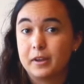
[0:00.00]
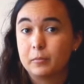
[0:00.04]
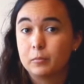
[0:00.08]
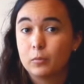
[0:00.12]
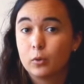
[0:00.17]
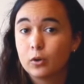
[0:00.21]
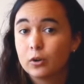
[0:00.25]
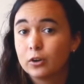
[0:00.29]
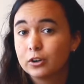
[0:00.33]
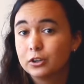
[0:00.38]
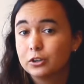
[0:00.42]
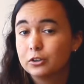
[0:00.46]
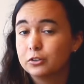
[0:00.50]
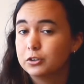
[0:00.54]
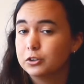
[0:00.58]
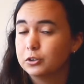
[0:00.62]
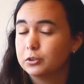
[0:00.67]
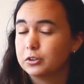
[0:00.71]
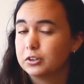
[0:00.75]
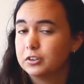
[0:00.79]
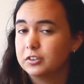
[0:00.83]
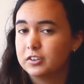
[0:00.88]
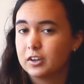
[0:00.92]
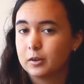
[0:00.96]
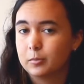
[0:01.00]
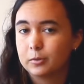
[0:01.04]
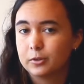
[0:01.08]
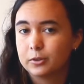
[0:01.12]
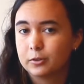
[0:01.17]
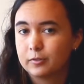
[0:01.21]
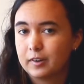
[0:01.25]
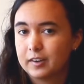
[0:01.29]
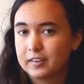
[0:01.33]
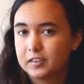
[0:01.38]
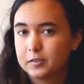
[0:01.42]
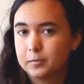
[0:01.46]
more, you can double the
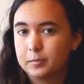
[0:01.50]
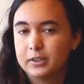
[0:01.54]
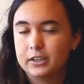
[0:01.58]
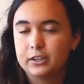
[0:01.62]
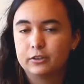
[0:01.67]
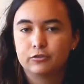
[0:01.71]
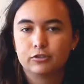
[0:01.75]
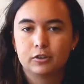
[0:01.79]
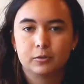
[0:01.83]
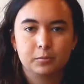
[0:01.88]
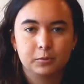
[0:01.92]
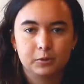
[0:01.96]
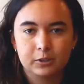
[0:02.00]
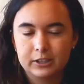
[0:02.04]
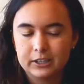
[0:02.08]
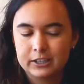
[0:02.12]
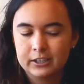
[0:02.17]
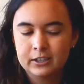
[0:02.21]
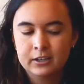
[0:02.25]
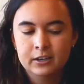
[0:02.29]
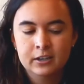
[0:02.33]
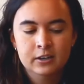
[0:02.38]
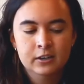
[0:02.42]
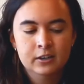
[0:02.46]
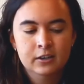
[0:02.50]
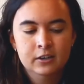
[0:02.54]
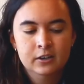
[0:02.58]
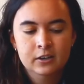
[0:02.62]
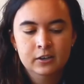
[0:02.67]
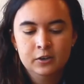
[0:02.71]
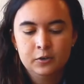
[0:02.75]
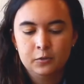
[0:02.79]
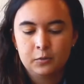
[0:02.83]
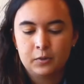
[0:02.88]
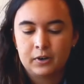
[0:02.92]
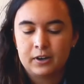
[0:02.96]
recipe, triple it,
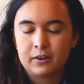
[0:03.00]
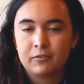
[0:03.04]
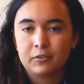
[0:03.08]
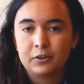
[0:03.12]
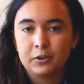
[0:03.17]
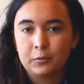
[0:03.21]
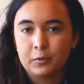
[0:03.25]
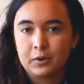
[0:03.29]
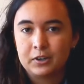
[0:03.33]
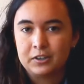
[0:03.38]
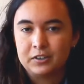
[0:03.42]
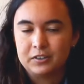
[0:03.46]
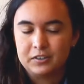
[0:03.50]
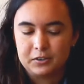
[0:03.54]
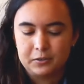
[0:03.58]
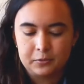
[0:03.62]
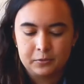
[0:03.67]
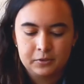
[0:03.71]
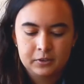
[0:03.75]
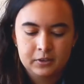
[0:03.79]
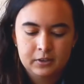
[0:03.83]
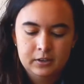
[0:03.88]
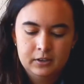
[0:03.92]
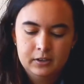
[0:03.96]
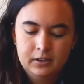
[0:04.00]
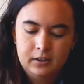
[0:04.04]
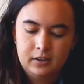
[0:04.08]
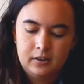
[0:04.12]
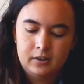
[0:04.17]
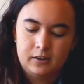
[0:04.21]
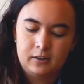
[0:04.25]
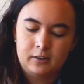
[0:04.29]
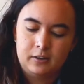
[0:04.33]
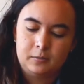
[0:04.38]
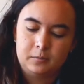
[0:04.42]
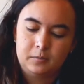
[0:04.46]
whatever you want to do.
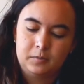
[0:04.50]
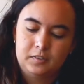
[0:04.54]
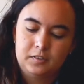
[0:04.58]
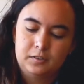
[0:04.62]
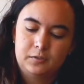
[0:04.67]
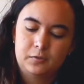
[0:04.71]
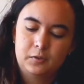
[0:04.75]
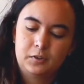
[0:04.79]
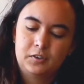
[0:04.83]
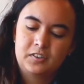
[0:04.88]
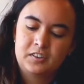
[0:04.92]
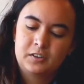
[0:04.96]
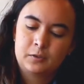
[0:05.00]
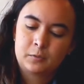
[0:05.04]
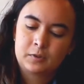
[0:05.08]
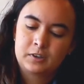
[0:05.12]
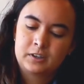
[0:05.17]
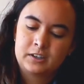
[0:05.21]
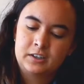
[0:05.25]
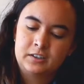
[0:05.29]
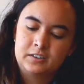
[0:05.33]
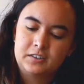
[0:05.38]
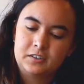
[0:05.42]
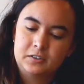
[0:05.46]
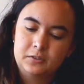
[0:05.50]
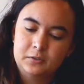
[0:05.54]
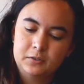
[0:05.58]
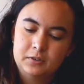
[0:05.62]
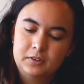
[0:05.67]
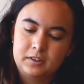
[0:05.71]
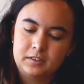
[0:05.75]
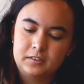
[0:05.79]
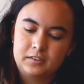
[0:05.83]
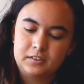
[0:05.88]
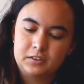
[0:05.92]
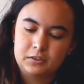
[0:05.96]
So first thing we're going to do,
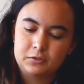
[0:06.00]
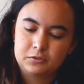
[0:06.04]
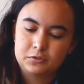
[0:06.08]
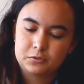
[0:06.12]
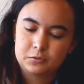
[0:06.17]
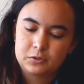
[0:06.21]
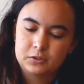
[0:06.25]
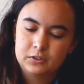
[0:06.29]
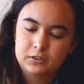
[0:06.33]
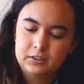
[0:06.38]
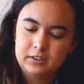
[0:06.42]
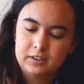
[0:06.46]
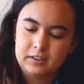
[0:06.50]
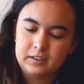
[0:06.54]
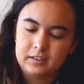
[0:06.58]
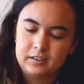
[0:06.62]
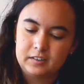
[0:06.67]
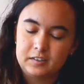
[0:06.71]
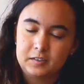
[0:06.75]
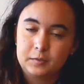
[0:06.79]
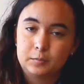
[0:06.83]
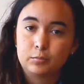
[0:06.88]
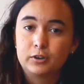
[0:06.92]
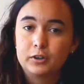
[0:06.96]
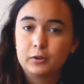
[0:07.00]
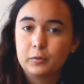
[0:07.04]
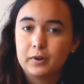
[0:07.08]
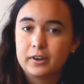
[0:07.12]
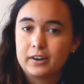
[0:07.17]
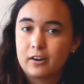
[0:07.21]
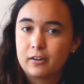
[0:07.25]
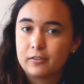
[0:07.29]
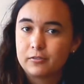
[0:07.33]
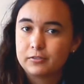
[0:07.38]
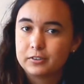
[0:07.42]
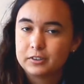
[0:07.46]
as usual, is pre-wet
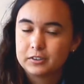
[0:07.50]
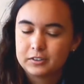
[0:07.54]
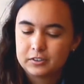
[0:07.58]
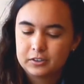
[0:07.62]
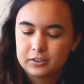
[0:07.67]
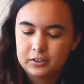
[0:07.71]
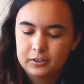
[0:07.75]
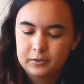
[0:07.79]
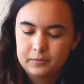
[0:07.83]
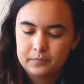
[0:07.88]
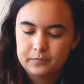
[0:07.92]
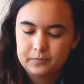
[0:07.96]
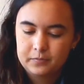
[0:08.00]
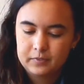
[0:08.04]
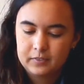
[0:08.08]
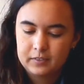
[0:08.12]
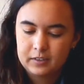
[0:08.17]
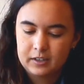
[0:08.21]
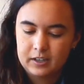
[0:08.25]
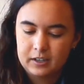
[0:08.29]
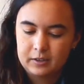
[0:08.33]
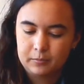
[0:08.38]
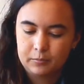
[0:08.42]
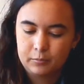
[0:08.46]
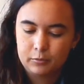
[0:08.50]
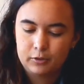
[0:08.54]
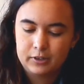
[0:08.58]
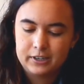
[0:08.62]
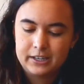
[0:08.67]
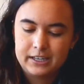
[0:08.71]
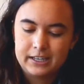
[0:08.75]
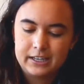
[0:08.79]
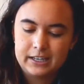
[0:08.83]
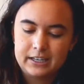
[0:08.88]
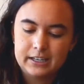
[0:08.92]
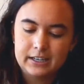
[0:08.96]
our filter and
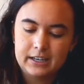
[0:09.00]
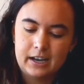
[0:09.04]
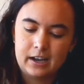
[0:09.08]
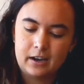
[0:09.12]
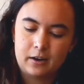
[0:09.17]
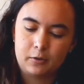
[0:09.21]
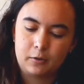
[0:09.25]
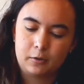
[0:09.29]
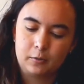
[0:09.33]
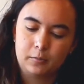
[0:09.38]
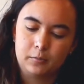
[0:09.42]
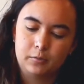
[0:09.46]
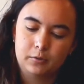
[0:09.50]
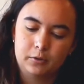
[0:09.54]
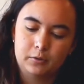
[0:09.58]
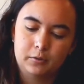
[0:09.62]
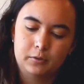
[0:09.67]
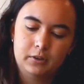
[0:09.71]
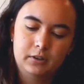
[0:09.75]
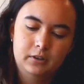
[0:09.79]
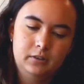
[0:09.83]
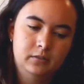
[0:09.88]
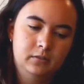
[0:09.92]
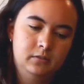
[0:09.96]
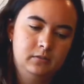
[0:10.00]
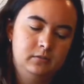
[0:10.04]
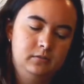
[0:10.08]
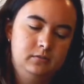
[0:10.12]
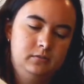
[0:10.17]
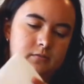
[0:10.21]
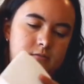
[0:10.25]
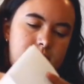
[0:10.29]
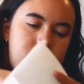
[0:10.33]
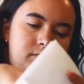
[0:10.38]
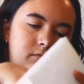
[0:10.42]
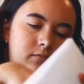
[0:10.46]
preheat our brewer.
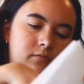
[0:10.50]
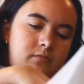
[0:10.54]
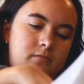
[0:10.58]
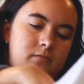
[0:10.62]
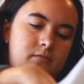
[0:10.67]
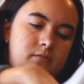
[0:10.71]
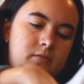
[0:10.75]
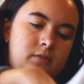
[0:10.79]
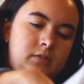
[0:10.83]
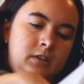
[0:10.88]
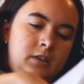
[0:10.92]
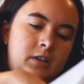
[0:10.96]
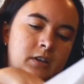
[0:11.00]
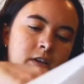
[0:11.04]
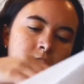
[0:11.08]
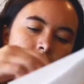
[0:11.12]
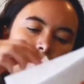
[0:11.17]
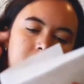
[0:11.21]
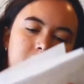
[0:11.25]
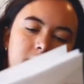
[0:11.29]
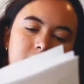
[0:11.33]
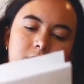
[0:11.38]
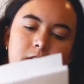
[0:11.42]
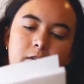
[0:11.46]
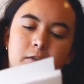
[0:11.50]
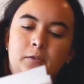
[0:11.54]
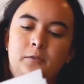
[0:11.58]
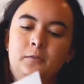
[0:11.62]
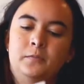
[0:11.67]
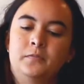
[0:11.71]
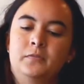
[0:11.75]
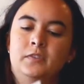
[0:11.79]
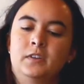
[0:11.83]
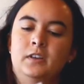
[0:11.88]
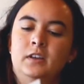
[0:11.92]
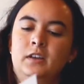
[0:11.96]
So
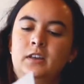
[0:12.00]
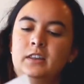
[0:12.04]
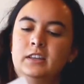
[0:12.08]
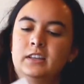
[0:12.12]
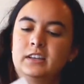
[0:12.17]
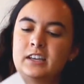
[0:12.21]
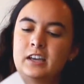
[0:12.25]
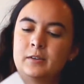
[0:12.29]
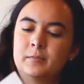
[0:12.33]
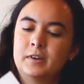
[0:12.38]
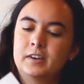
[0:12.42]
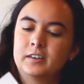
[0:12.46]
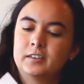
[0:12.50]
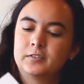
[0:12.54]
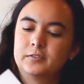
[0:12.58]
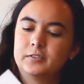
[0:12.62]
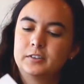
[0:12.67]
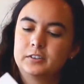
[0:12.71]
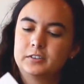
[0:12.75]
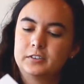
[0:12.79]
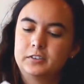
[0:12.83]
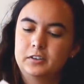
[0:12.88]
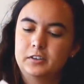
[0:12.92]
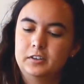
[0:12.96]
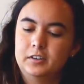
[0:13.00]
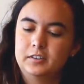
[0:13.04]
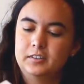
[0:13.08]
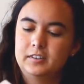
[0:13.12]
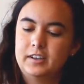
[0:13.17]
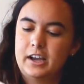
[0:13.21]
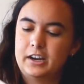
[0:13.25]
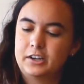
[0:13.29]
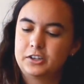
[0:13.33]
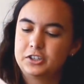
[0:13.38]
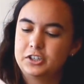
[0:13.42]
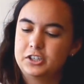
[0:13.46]
the Chemex filter is
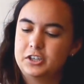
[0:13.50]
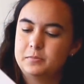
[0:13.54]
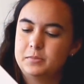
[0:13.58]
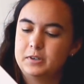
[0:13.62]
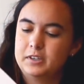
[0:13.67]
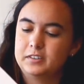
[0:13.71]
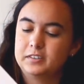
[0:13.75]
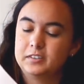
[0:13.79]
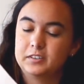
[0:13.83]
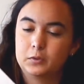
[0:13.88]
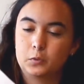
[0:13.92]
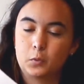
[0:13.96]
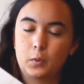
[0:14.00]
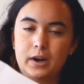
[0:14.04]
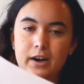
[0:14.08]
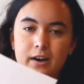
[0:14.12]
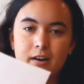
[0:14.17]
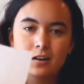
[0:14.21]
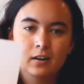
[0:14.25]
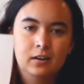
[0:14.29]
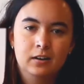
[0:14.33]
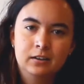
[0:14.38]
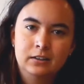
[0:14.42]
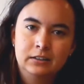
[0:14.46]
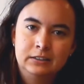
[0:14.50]
actually a big square.